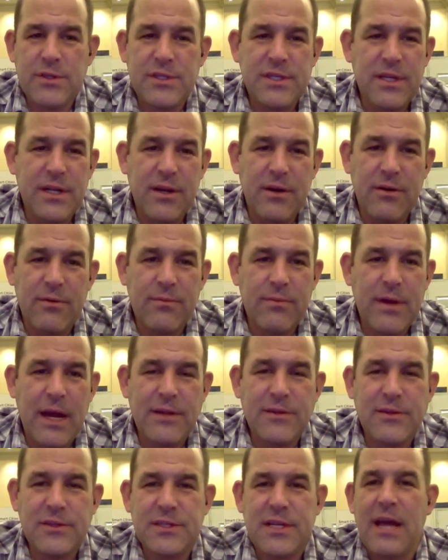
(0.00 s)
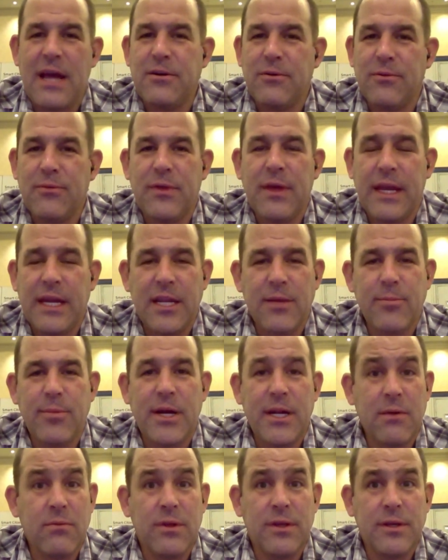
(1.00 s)
which you know, I just I don't think
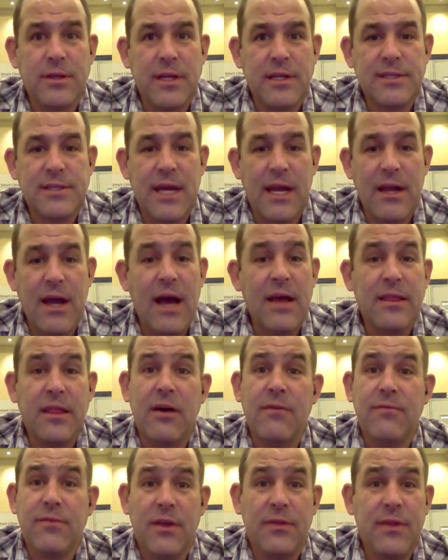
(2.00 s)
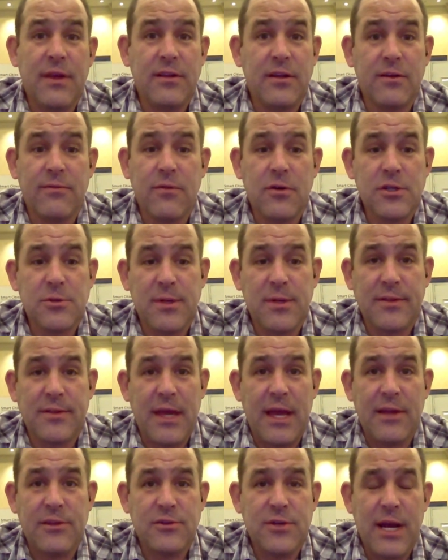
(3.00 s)
anybody really needs the head. I love that they did a version without
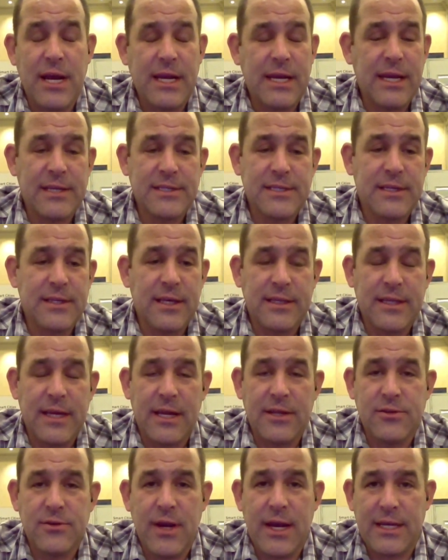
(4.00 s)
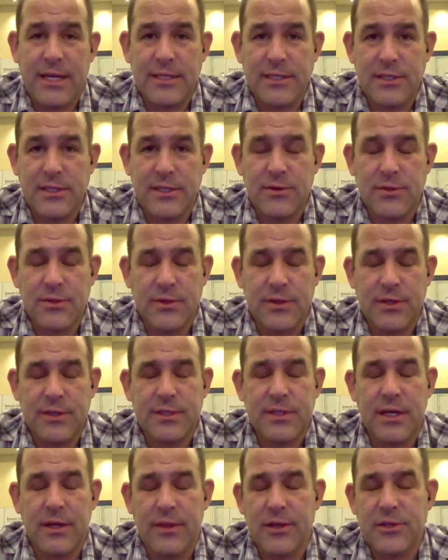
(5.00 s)
the head tracking because I think the head tracking is
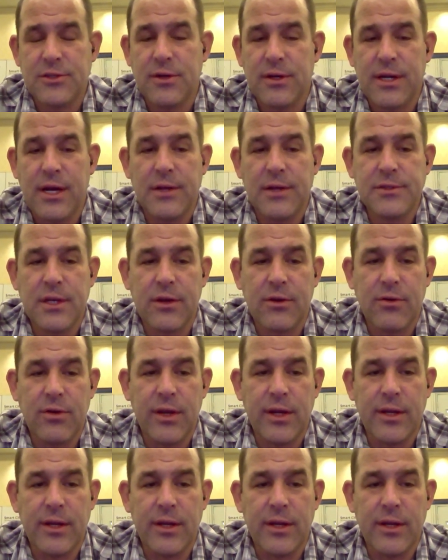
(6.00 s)
useless unless you're a content